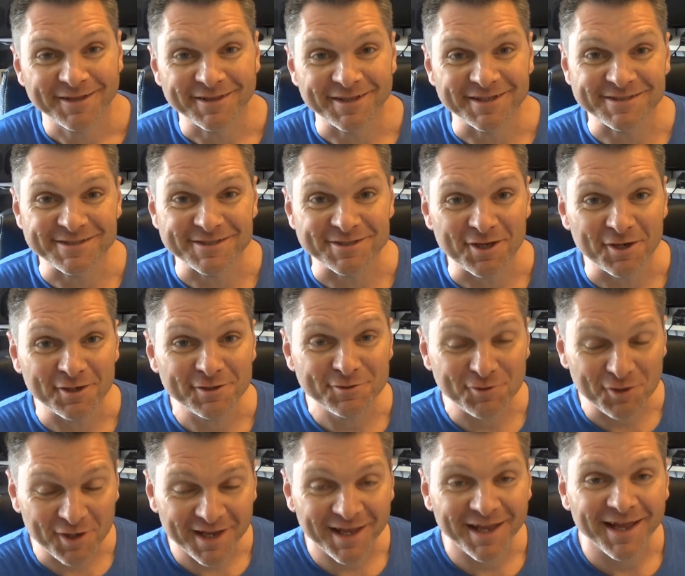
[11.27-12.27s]
This is not a
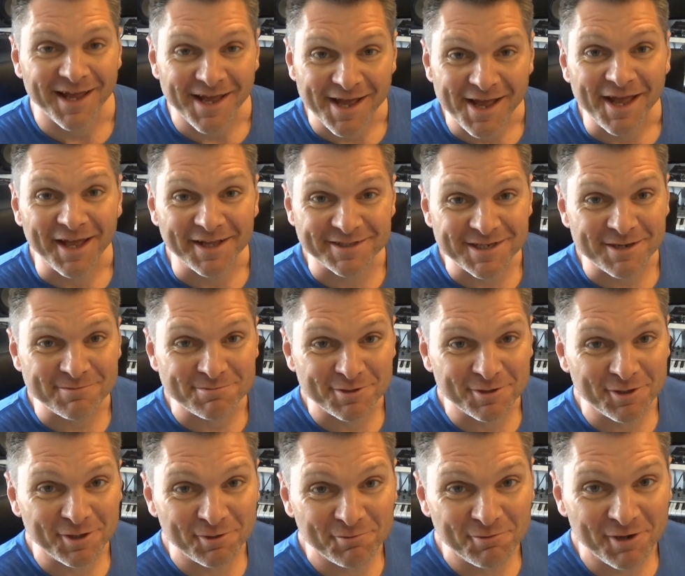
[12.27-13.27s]
trick, it's
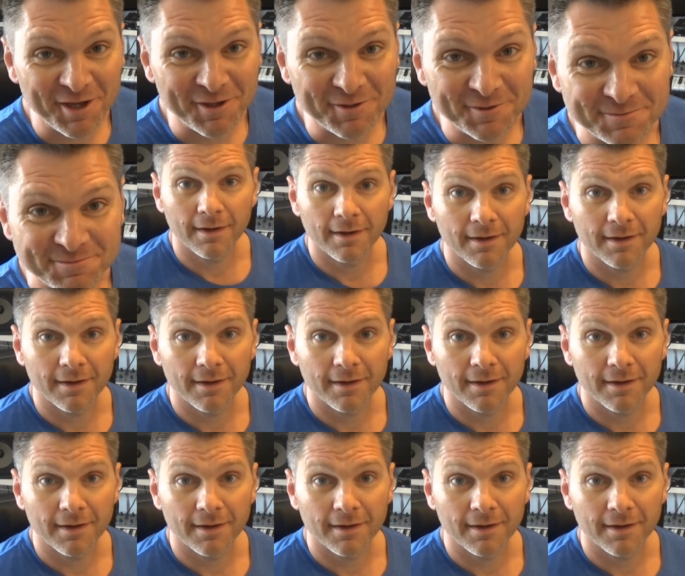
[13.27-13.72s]
absolutely real.